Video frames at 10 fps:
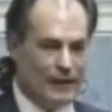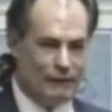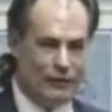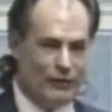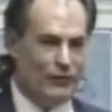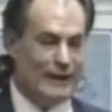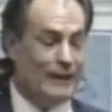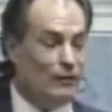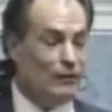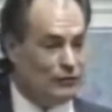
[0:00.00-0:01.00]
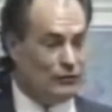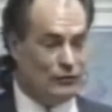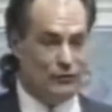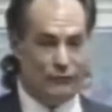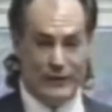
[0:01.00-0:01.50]
They have not said anything
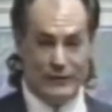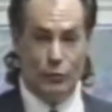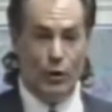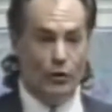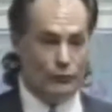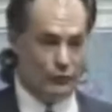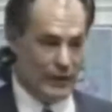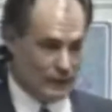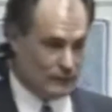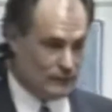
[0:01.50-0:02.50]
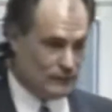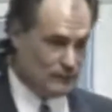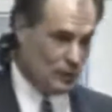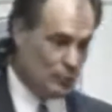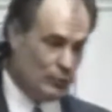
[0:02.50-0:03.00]
to the effect to alter that.
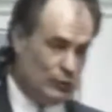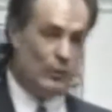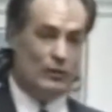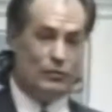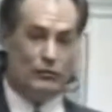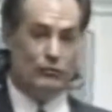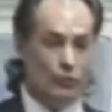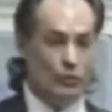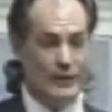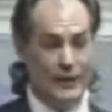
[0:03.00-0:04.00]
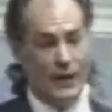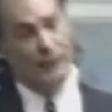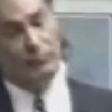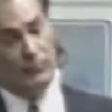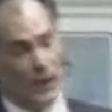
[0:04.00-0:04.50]
But the way things are
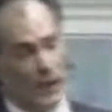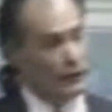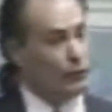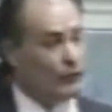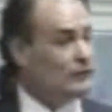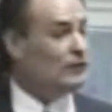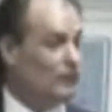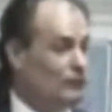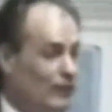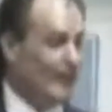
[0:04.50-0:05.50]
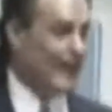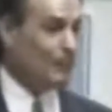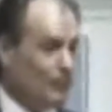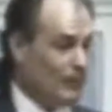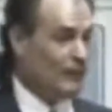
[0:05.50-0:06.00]
looking, I don't think that that's going to
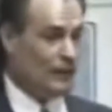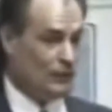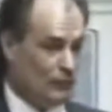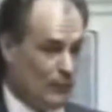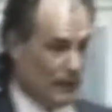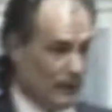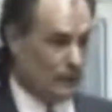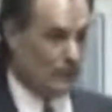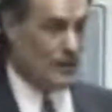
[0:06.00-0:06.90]
happen by the end of May.